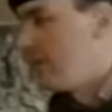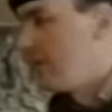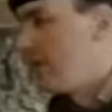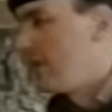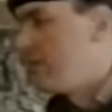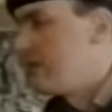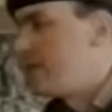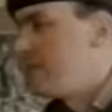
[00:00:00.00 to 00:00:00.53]
when
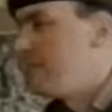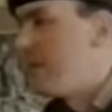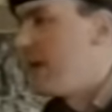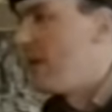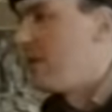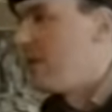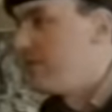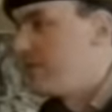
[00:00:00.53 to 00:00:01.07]
I used to
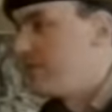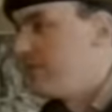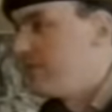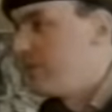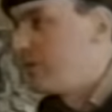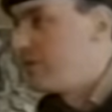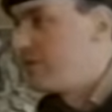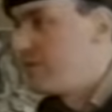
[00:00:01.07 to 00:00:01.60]
Barrow was
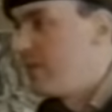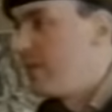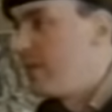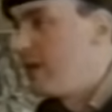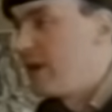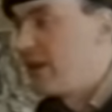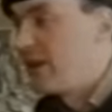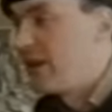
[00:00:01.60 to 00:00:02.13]
mortared, do you
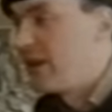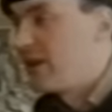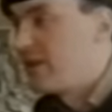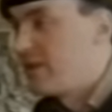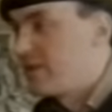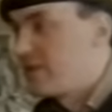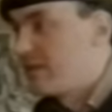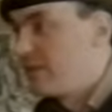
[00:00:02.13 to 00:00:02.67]
remember we had that
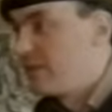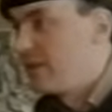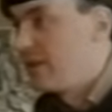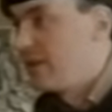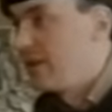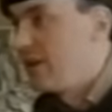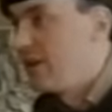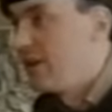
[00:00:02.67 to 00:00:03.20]
last time we were
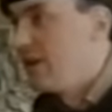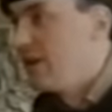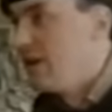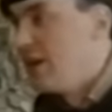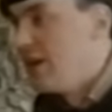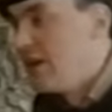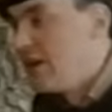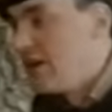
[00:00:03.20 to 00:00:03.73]
down there?
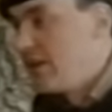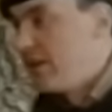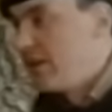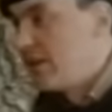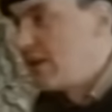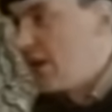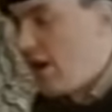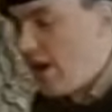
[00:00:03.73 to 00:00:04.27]

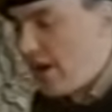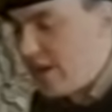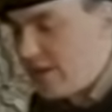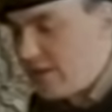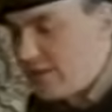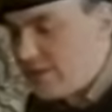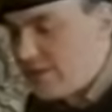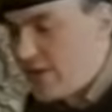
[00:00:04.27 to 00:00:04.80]
The
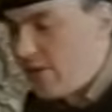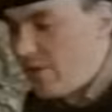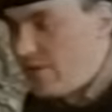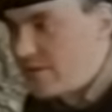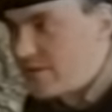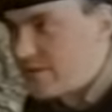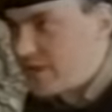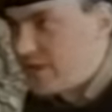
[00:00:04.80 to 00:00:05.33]
guy, the
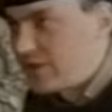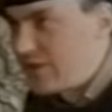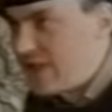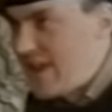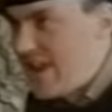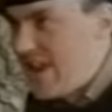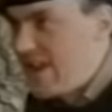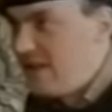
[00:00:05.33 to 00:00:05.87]
terrorist, was
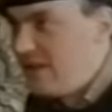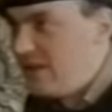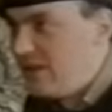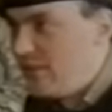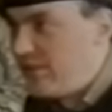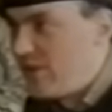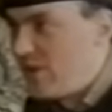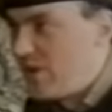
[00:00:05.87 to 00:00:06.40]
actually in
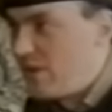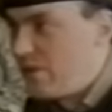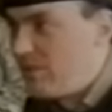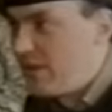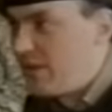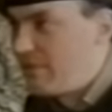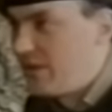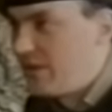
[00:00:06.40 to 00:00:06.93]
the vehicle
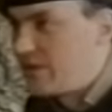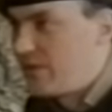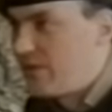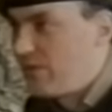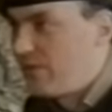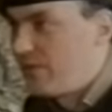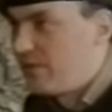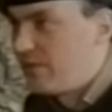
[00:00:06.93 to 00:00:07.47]
when it went
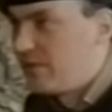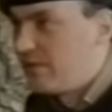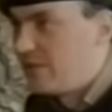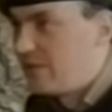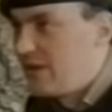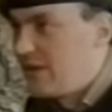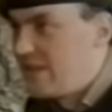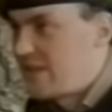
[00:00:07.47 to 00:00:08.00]
off.
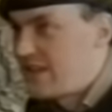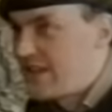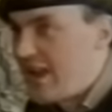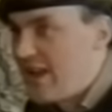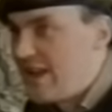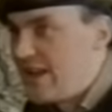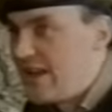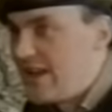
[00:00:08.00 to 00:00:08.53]
He
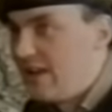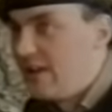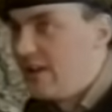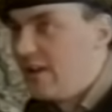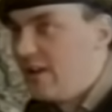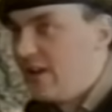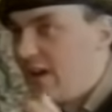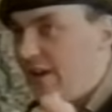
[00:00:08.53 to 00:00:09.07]
stayed in
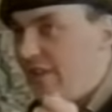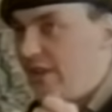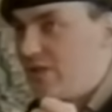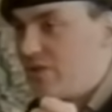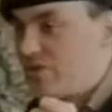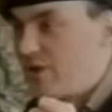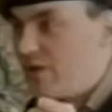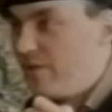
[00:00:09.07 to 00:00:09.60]
and
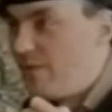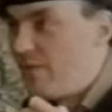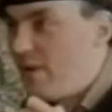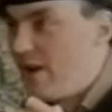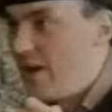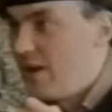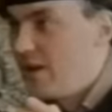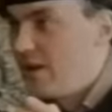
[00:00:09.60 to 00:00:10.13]
then drove
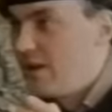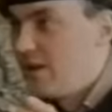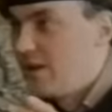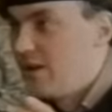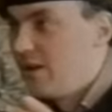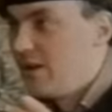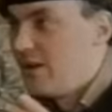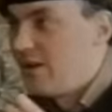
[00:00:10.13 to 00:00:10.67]
away.
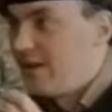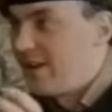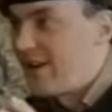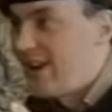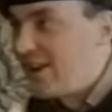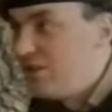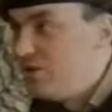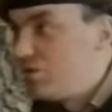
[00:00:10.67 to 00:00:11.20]
Now,
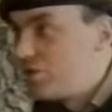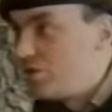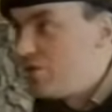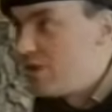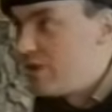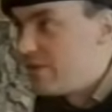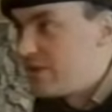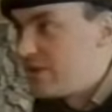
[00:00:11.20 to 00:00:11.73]
can you
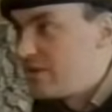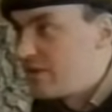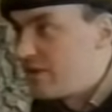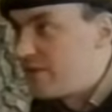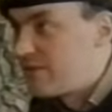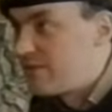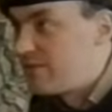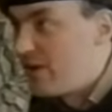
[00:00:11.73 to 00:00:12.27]
shoot him as he
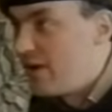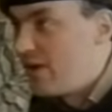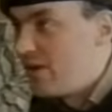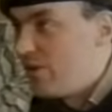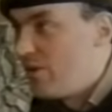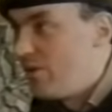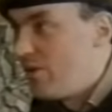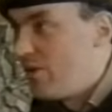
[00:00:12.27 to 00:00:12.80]
drives
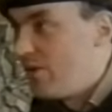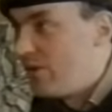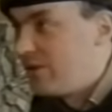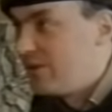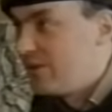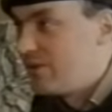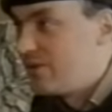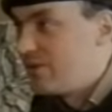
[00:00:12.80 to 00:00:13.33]
away or
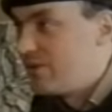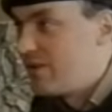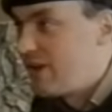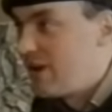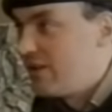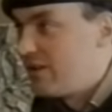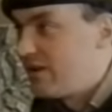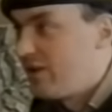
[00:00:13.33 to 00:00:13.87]
not? Look at your
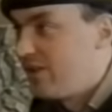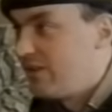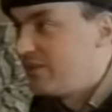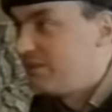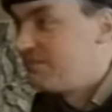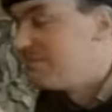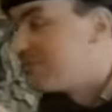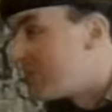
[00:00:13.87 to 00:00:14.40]
yellow
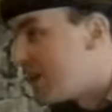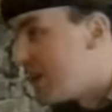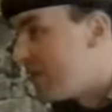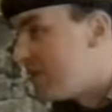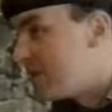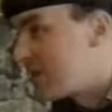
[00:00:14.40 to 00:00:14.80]
card. If